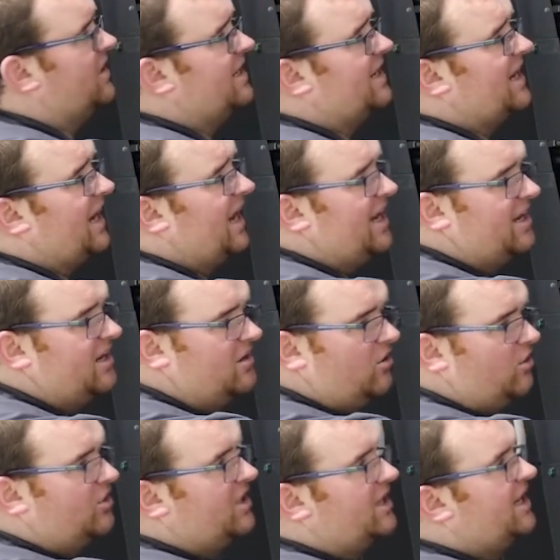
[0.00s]
any cleaning
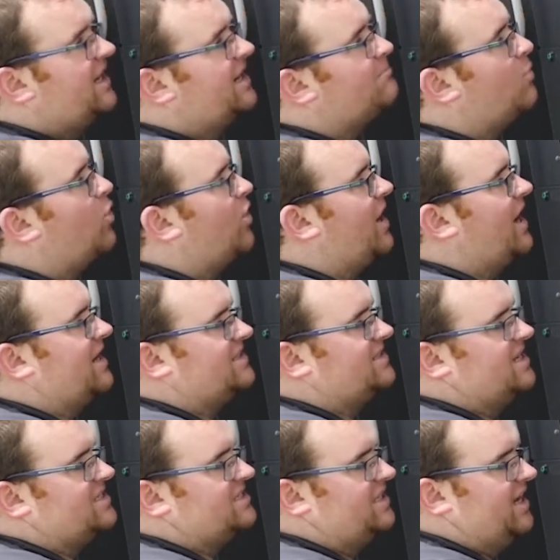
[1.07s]
or you need more
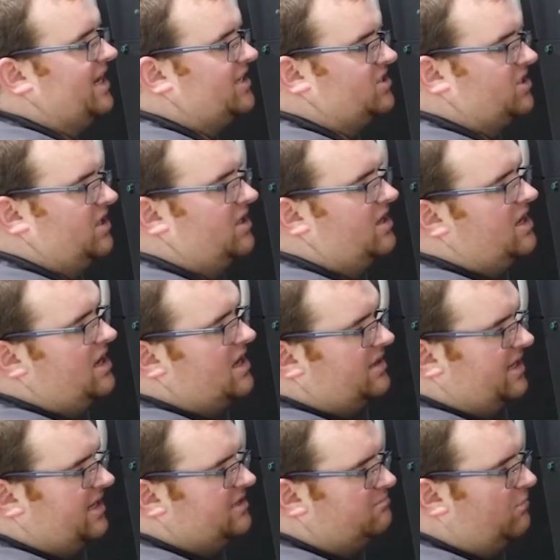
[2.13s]
access to the engine,
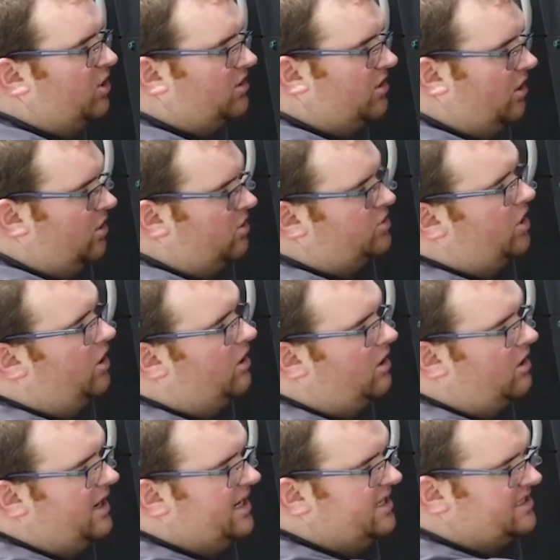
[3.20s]
these mudguards
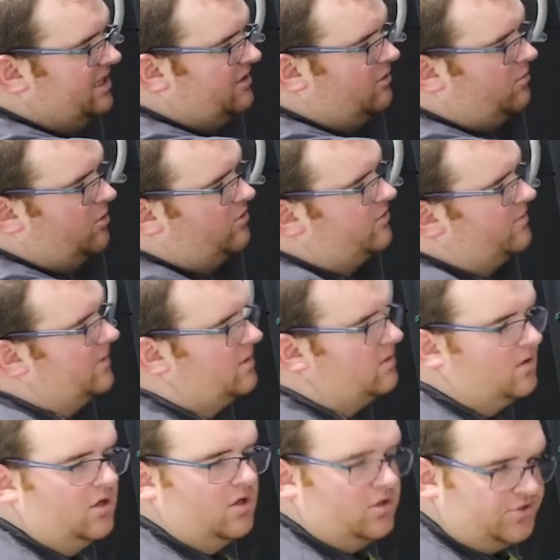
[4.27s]
are easily
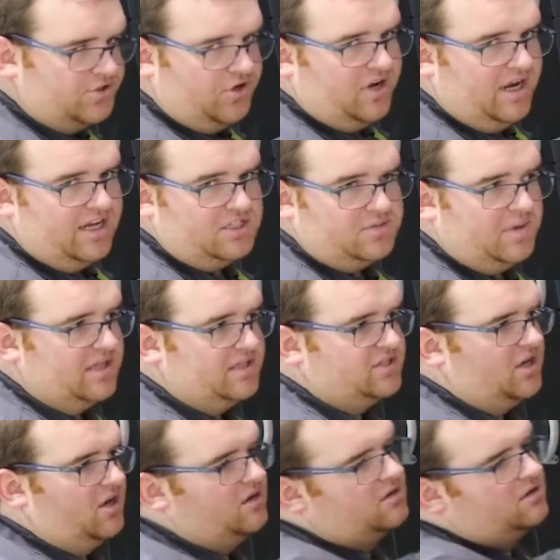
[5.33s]
removable. 2 linch pins
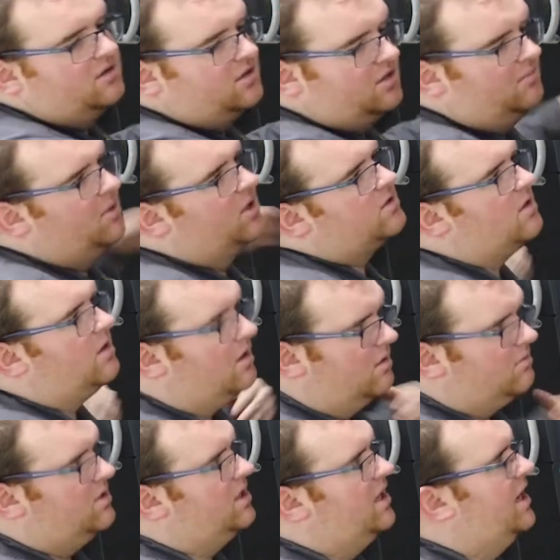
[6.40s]
out, the mudguard
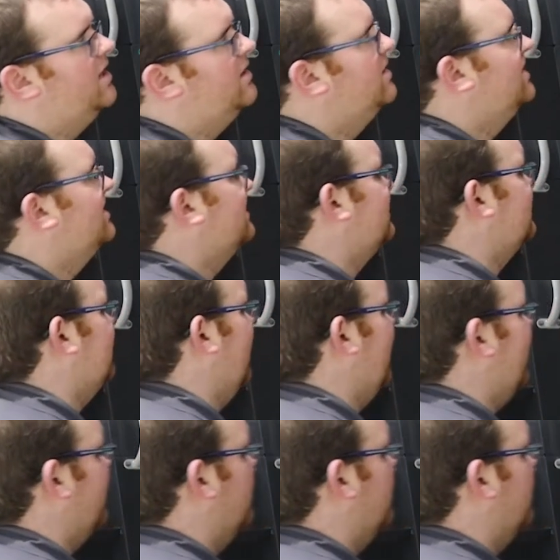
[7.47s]
will then slide